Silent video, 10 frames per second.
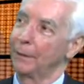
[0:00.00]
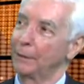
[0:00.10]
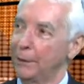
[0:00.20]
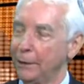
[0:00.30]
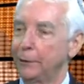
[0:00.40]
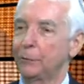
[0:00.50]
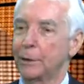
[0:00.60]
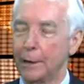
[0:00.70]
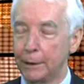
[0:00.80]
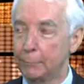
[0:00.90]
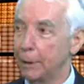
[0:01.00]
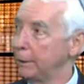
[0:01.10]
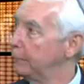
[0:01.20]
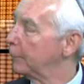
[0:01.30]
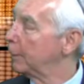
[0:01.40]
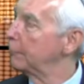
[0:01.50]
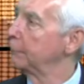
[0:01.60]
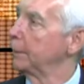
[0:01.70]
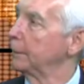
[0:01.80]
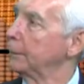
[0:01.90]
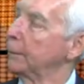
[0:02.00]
I think it's kind of been evolving